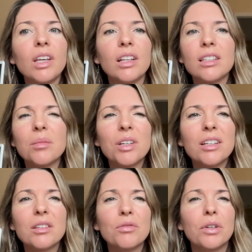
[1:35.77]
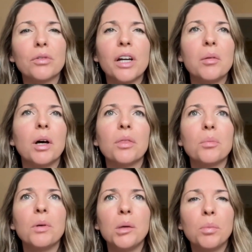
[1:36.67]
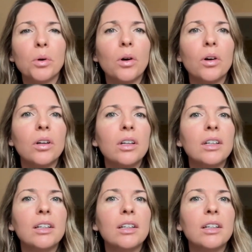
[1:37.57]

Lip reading: that something doesn't feel right about the people